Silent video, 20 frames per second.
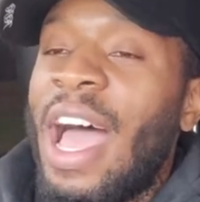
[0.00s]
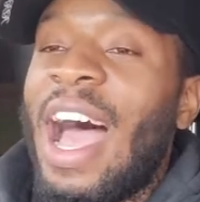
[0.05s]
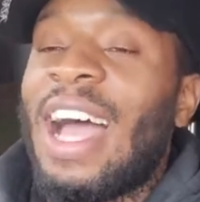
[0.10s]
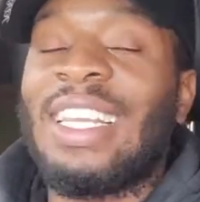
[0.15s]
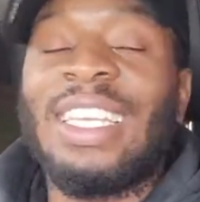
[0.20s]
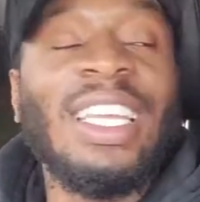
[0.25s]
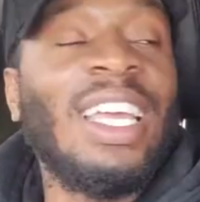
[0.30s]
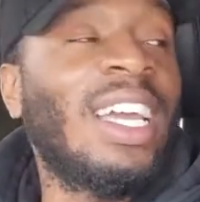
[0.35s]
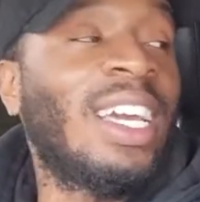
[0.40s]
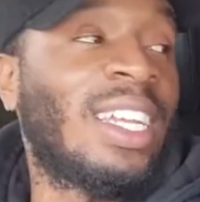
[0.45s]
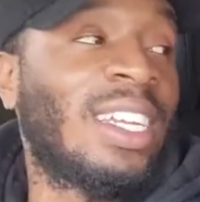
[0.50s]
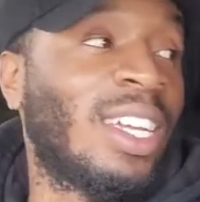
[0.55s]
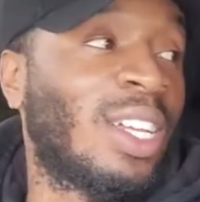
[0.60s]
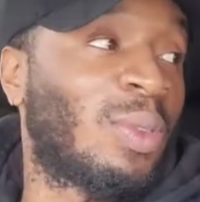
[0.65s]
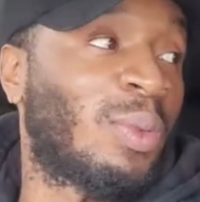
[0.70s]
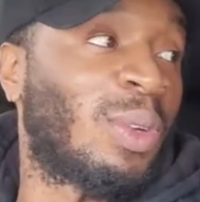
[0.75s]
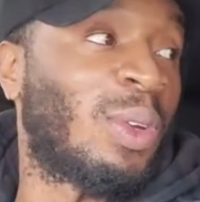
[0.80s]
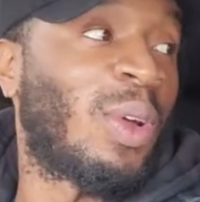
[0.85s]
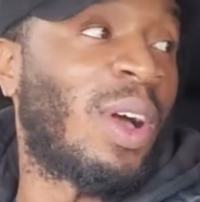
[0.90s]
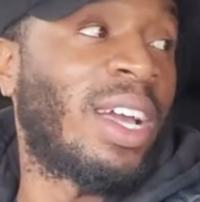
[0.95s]
I did get
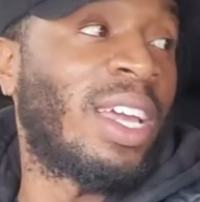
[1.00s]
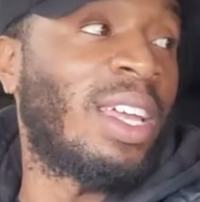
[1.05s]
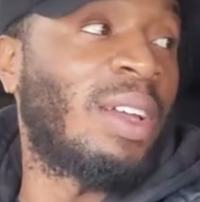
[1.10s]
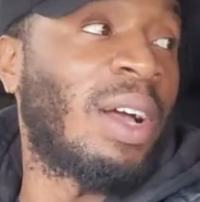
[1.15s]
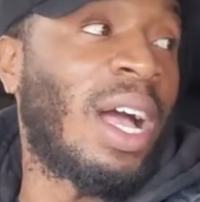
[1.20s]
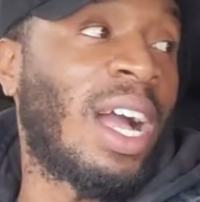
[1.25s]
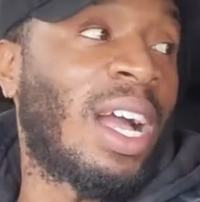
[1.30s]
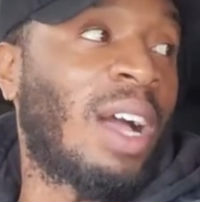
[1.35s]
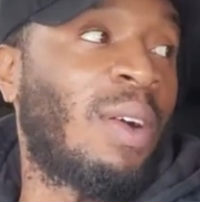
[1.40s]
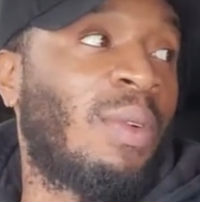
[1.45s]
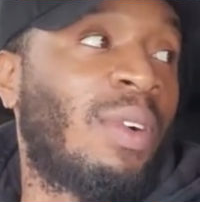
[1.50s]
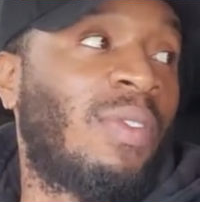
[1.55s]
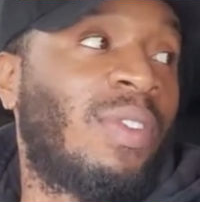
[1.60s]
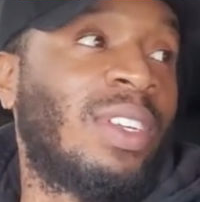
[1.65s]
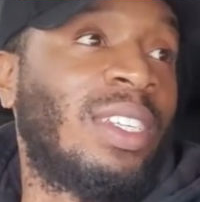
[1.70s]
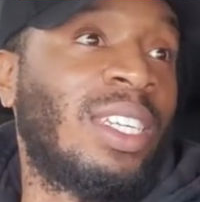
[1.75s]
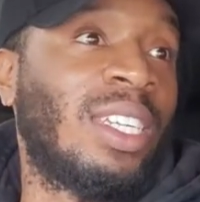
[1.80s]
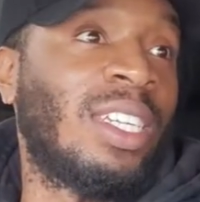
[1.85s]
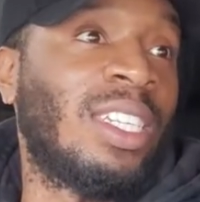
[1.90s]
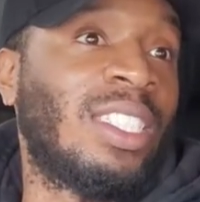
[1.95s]
another one though. I got one for
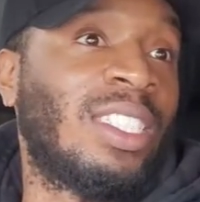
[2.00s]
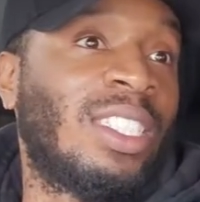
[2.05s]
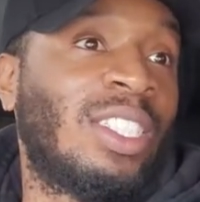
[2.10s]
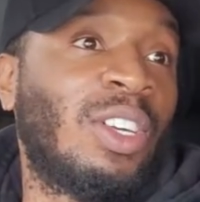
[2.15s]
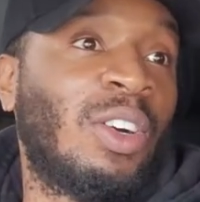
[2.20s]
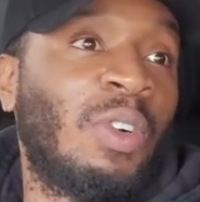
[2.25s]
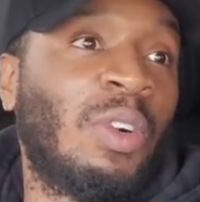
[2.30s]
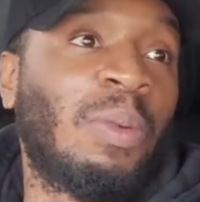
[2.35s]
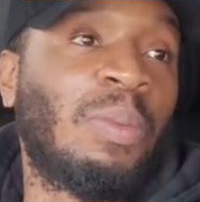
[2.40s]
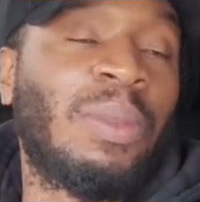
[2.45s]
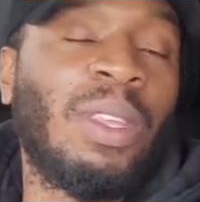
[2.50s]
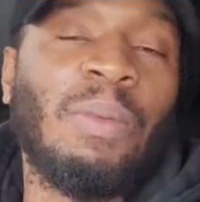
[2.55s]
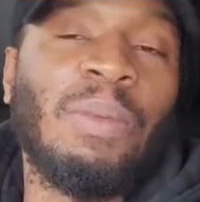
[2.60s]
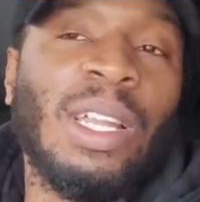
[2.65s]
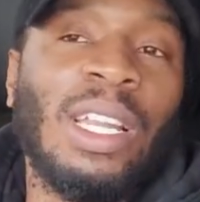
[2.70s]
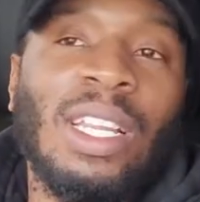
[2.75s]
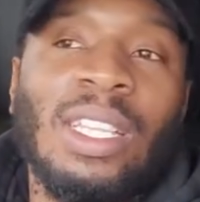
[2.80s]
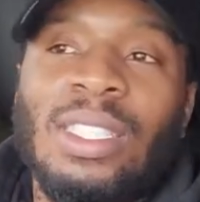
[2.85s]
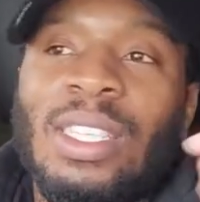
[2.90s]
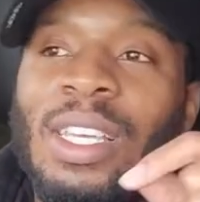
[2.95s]
Denny's to go up there,
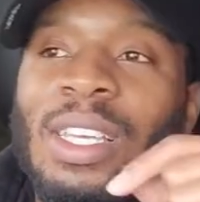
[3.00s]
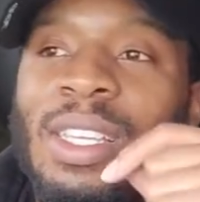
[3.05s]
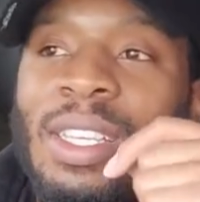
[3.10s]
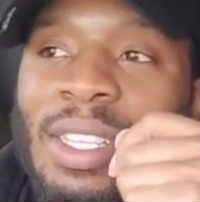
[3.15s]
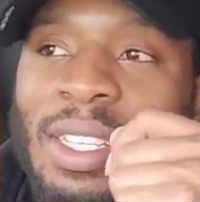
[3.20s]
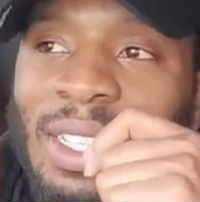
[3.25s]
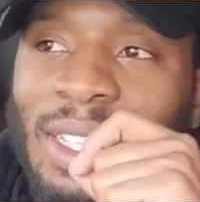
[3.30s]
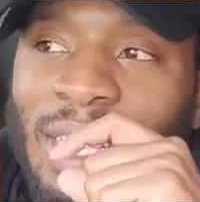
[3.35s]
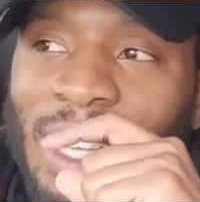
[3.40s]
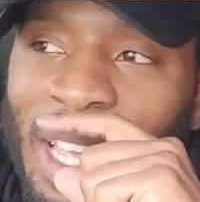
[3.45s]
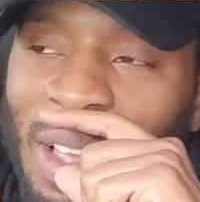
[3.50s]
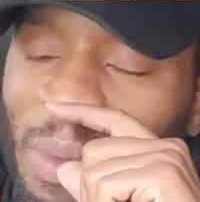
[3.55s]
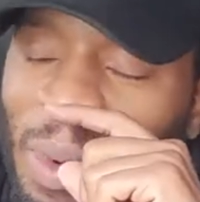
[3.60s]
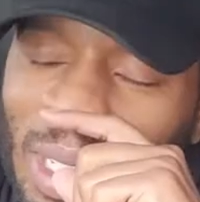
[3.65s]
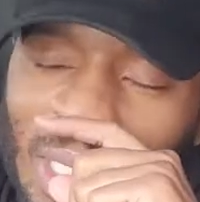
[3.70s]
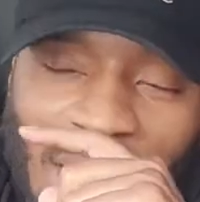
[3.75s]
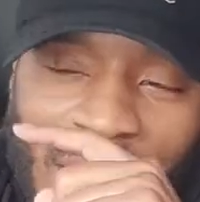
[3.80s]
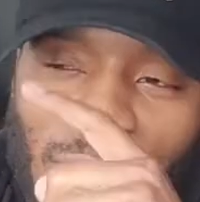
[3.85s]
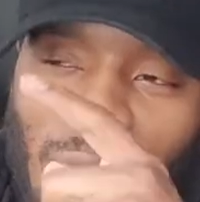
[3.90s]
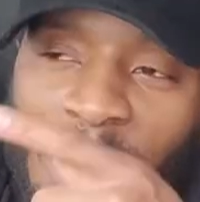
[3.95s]
but I didn't take it. It
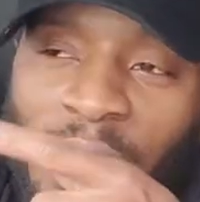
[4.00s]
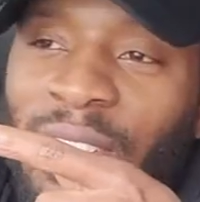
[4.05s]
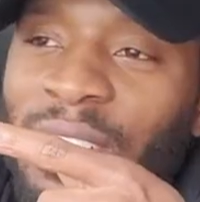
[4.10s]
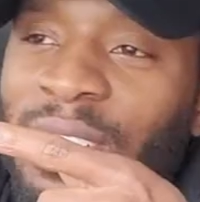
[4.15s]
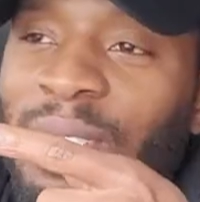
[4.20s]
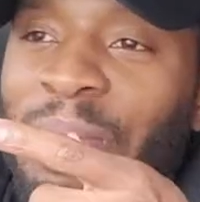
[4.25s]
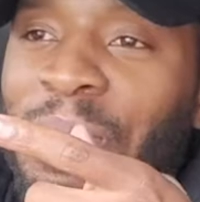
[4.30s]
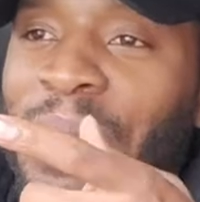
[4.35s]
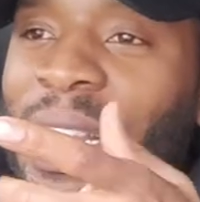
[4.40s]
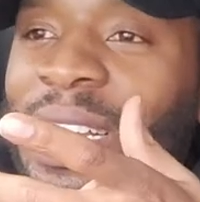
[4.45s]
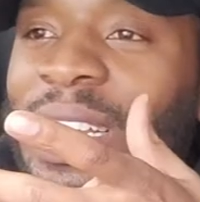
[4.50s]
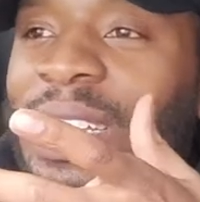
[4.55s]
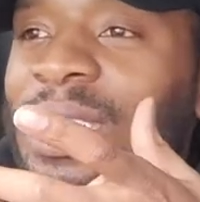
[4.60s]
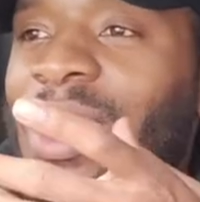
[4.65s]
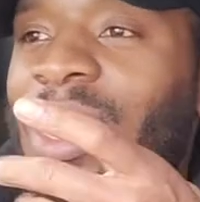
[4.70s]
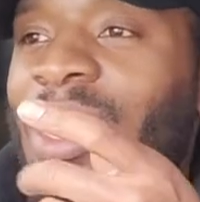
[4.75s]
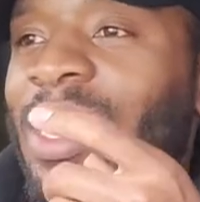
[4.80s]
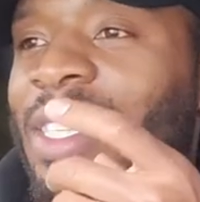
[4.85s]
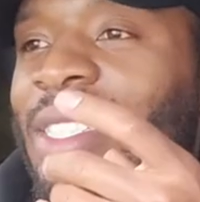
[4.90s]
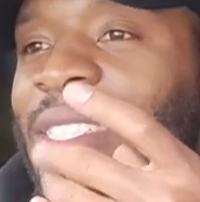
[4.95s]
wasn't that far either, but I
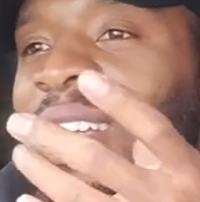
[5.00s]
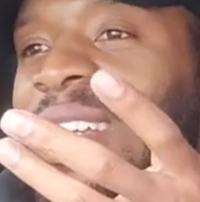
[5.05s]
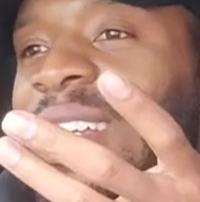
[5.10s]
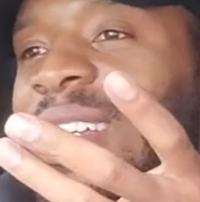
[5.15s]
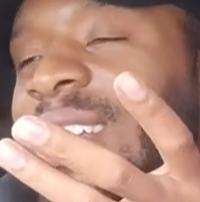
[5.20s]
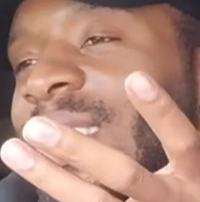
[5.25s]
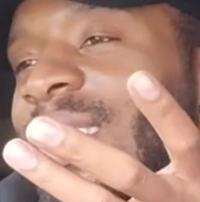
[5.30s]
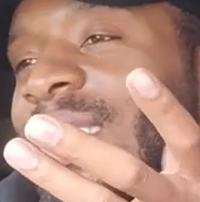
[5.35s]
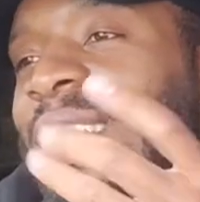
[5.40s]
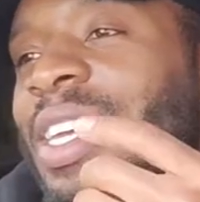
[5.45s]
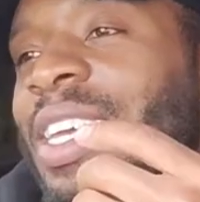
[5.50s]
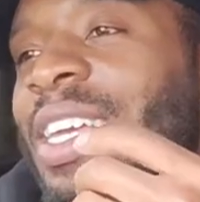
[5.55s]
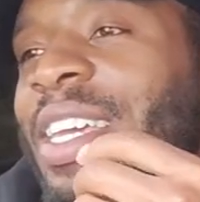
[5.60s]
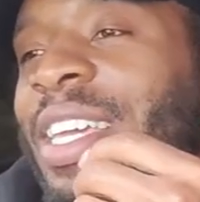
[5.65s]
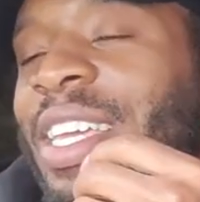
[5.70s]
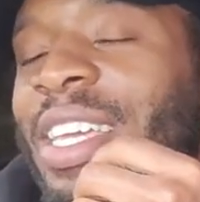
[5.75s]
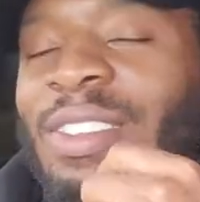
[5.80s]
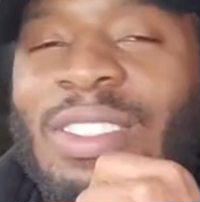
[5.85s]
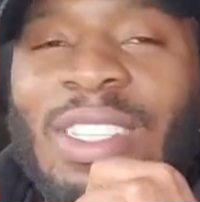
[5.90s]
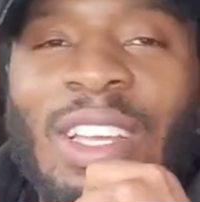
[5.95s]
didn't take it because
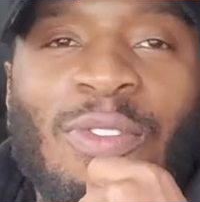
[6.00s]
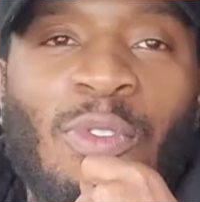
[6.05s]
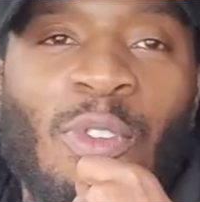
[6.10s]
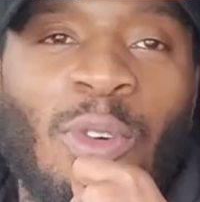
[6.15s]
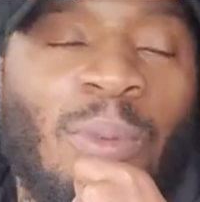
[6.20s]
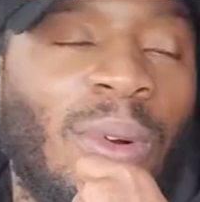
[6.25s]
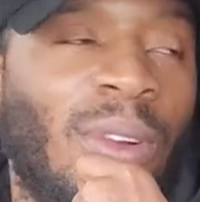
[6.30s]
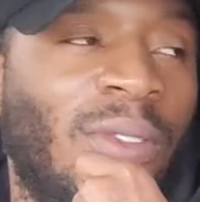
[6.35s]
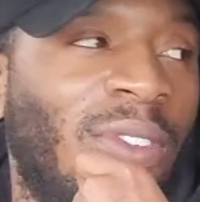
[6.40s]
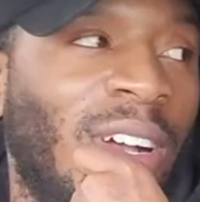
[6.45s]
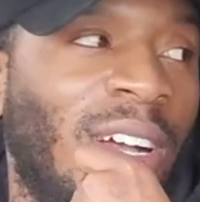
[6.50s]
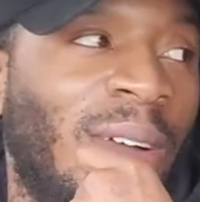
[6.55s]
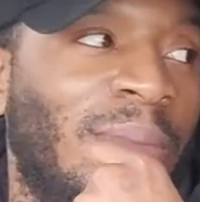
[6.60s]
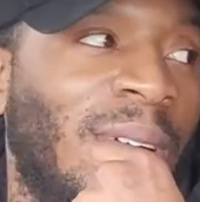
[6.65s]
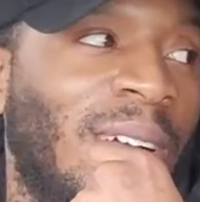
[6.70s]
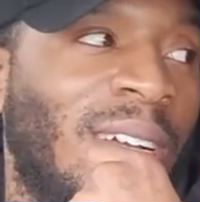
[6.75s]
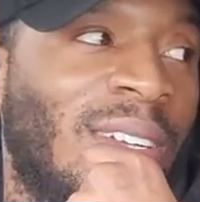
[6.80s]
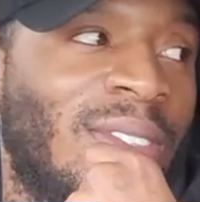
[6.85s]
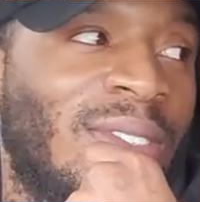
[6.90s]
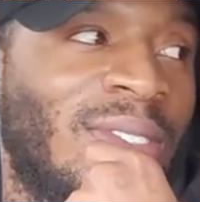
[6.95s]
it was like 4.5
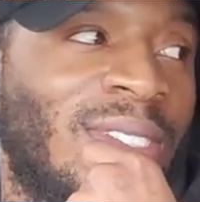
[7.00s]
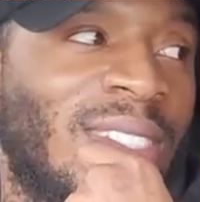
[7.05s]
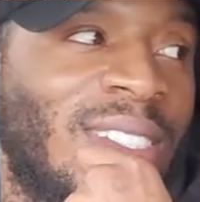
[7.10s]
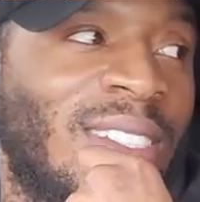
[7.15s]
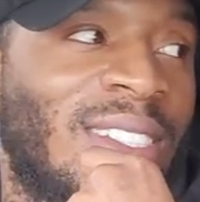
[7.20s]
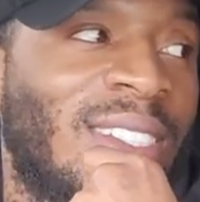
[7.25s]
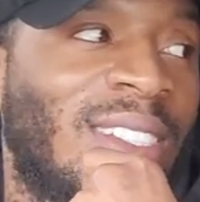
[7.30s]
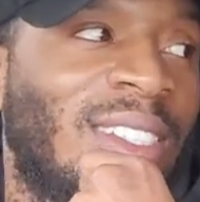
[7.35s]
miles.